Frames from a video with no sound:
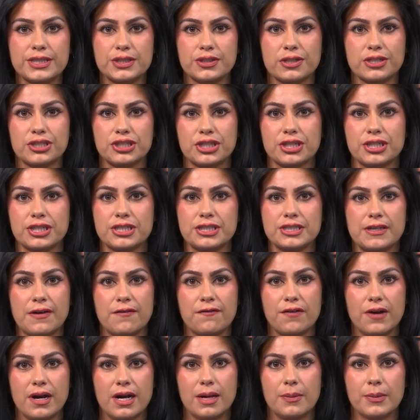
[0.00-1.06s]
researchers
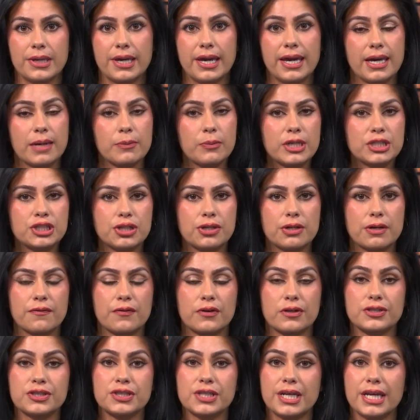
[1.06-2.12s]
from Cambridge
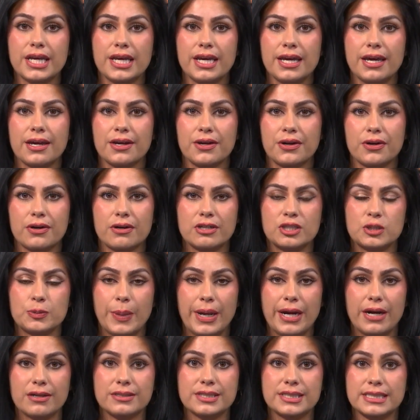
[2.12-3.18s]
University encourage
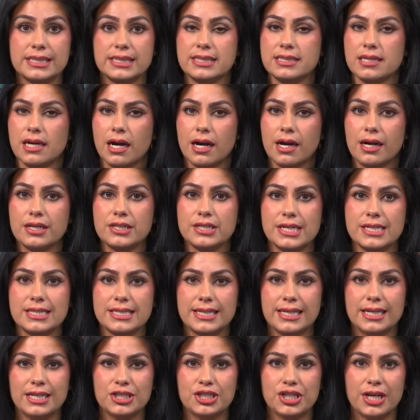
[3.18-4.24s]
parents to start
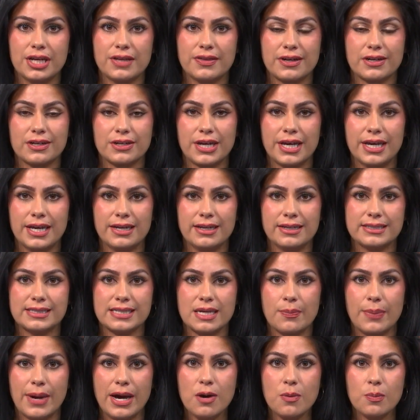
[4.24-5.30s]
teaching their kids
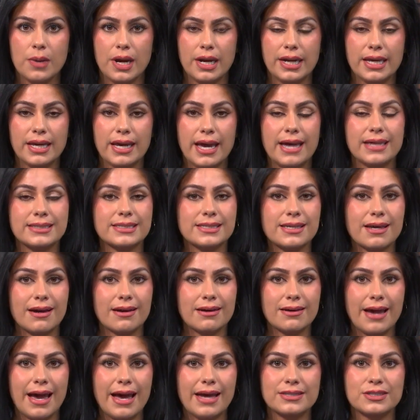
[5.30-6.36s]
about money as
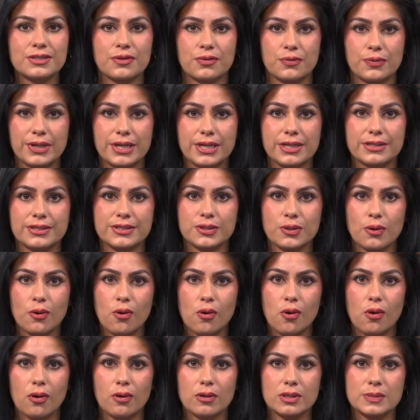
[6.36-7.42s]
young as 3 years
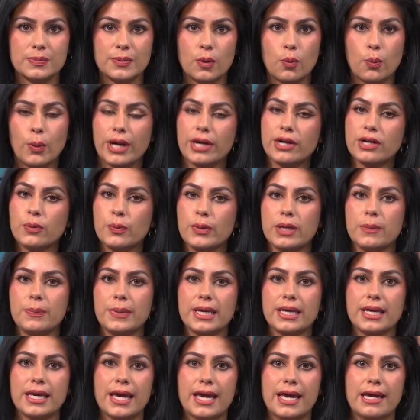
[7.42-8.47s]
old. But where do we
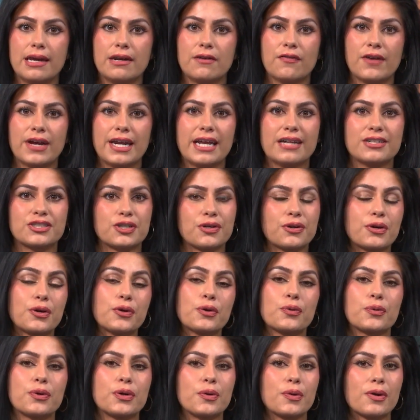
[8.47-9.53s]
begin? Financial
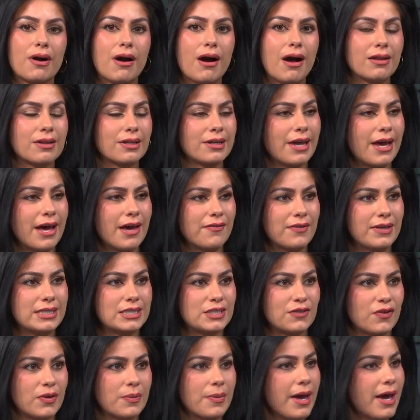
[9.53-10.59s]
guru Colin
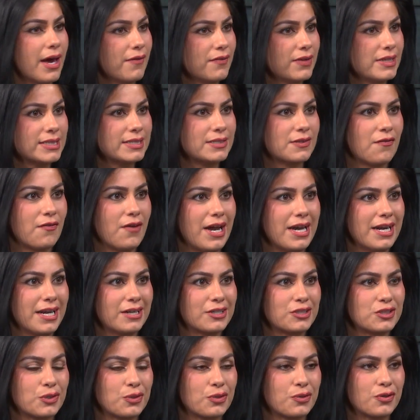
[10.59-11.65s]
Evans from Evans
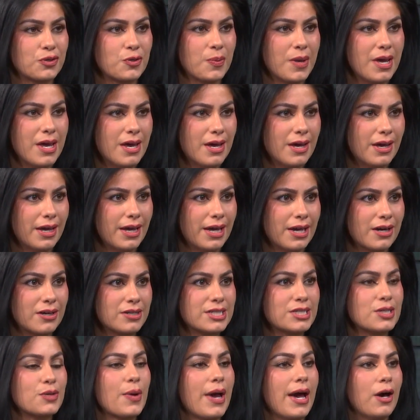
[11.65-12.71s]
Financial Group here
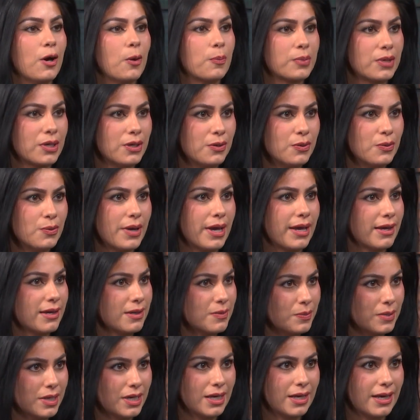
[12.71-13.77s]
to help you
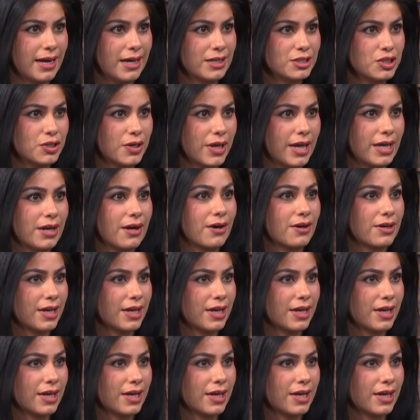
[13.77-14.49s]
and me educate